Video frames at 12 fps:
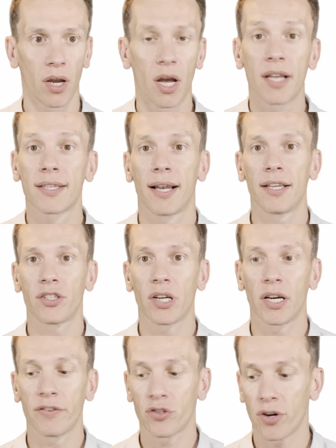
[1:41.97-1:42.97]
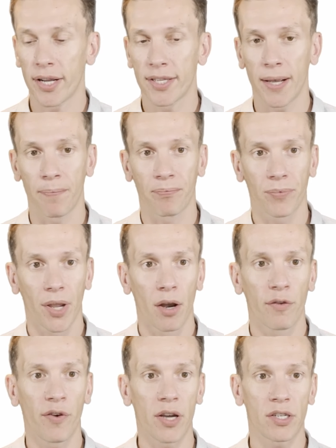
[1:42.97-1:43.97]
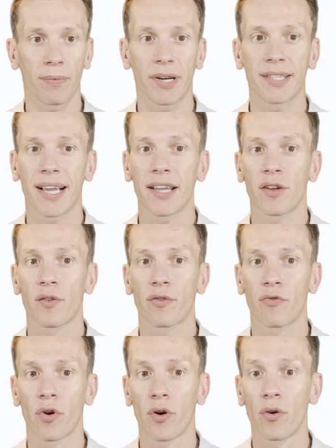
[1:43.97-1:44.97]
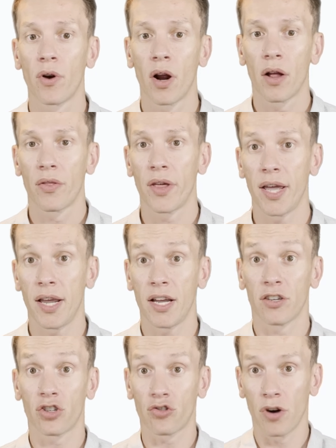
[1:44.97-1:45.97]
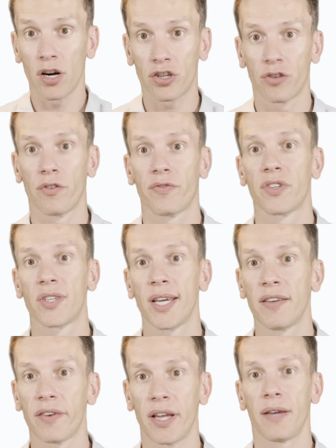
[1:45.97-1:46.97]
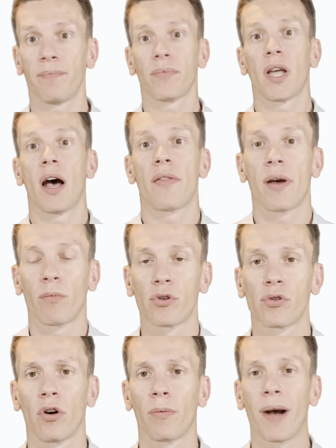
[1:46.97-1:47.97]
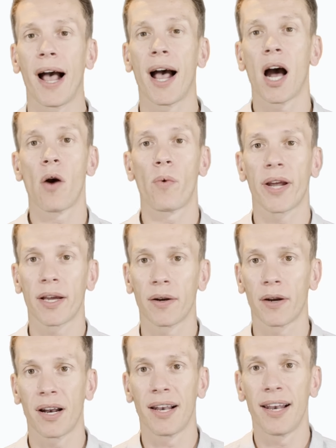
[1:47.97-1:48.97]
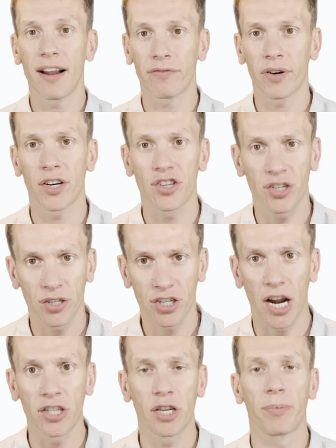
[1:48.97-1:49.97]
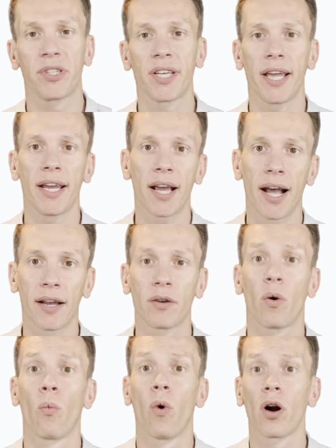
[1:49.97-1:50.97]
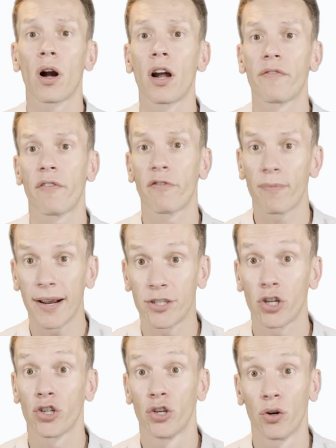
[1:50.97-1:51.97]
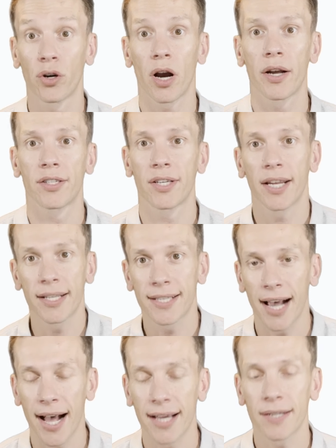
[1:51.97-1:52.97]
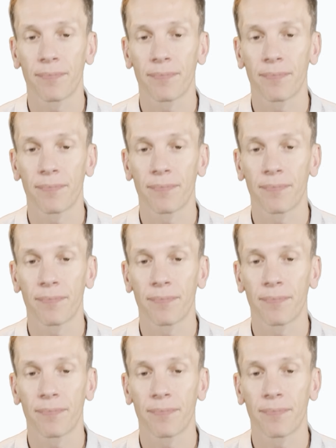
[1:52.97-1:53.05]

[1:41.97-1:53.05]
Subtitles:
So let's dive straight in. First, I'm going to take you through the structure of the CV, and then we'll talk about how we can leverage ChatGPT and what kind of information you're going to need to add.